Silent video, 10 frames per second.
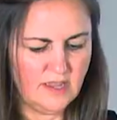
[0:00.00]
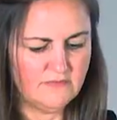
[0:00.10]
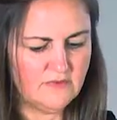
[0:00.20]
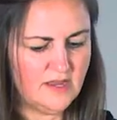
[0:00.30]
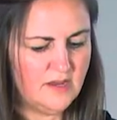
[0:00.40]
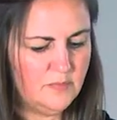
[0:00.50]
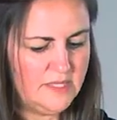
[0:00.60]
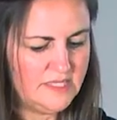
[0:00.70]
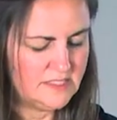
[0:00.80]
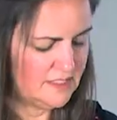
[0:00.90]
I've got a
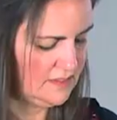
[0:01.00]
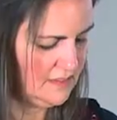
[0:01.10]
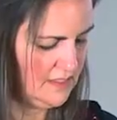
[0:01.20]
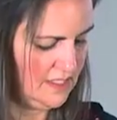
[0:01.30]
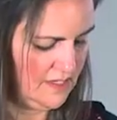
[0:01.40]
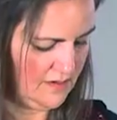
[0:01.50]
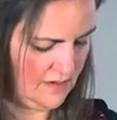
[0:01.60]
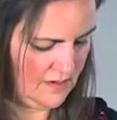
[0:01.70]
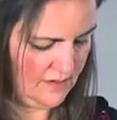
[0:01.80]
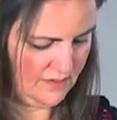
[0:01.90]
piece
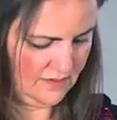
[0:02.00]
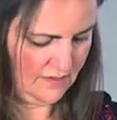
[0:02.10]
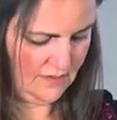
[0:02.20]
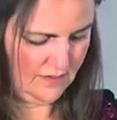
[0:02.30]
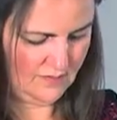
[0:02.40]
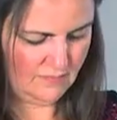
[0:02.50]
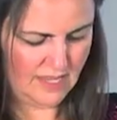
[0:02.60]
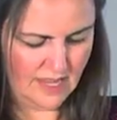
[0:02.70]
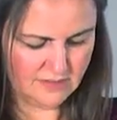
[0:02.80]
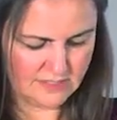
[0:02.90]
here,
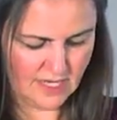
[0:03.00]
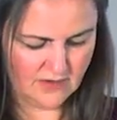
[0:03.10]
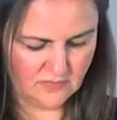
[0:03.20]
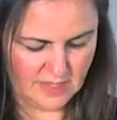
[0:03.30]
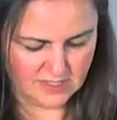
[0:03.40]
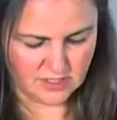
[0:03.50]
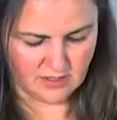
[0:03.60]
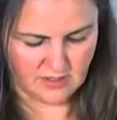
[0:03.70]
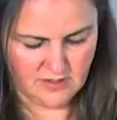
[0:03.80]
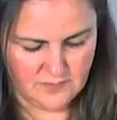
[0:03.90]
my outside of my
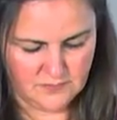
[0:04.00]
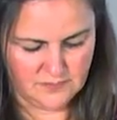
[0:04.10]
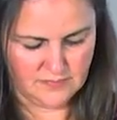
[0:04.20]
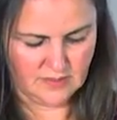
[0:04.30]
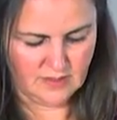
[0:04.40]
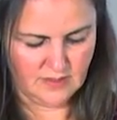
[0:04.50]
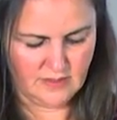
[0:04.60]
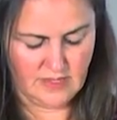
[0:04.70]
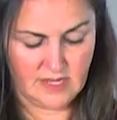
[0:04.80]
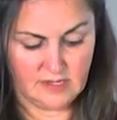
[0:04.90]
jar,
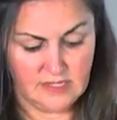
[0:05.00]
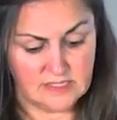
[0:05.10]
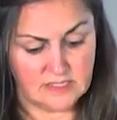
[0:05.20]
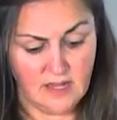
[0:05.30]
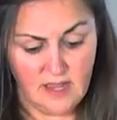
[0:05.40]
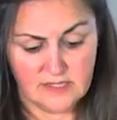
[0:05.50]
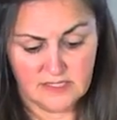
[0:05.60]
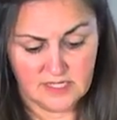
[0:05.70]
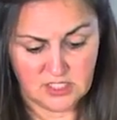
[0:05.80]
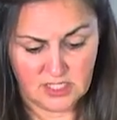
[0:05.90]
that is not
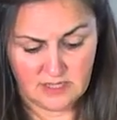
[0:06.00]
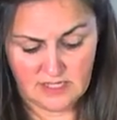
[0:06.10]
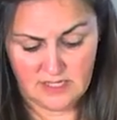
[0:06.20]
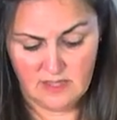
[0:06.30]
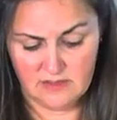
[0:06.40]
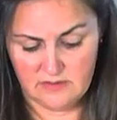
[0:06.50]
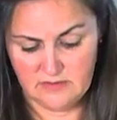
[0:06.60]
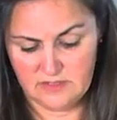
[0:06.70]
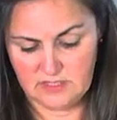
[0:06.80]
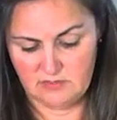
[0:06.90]
touching the
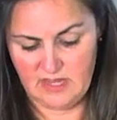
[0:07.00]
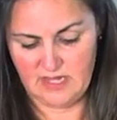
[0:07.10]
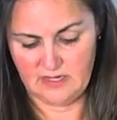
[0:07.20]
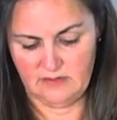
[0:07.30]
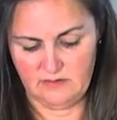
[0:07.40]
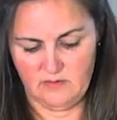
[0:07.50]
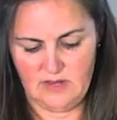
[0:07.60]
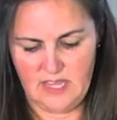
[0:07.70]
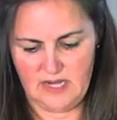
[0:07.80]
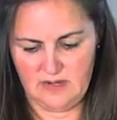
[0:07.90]
yellow, so I can go
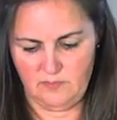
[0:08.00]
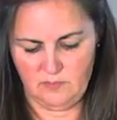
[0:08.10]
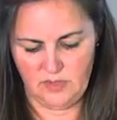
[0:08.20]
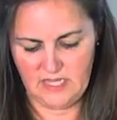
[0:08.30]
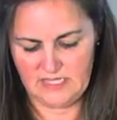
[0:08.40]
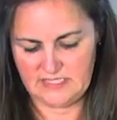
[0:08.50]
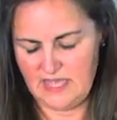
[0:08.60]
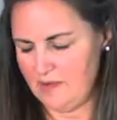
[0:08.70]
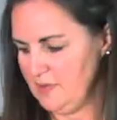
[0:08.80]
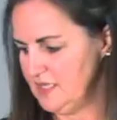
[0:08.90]
ahead and place
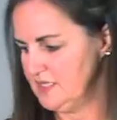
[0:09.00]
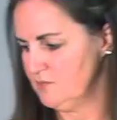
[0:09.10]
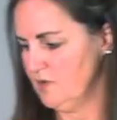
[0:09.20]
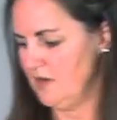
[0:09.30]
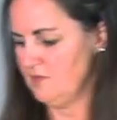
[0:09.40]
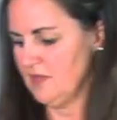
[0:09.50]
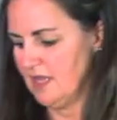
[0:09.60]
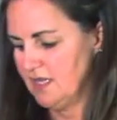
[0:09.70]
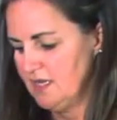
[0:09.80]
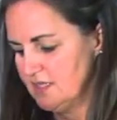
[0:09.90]
that piece where I would
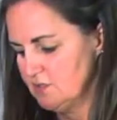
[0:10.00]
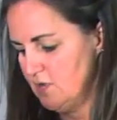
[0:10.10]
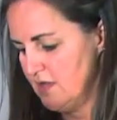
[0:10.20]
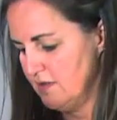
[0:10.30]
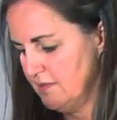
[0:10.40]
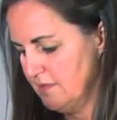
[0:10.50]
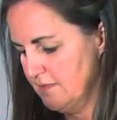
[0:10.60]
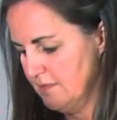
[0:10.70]
like it as well.